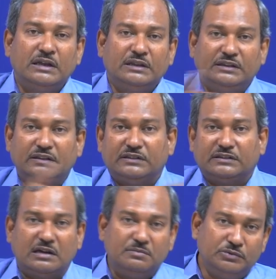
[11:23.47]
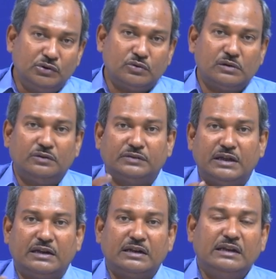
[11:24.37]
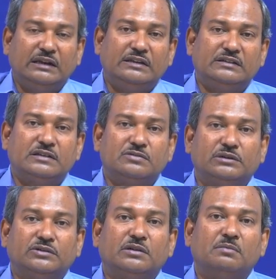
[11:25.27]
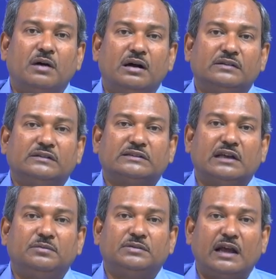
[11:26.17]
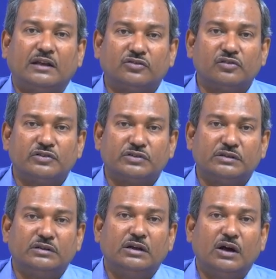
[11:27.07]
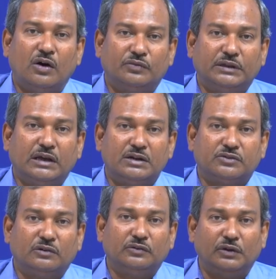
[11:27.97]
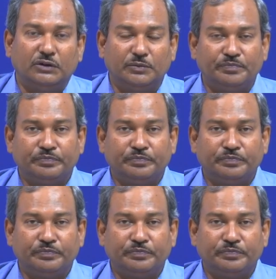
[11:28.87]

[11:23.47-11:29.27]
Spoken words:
The sum total of that is equal to the mass times the acceleration of the control volume.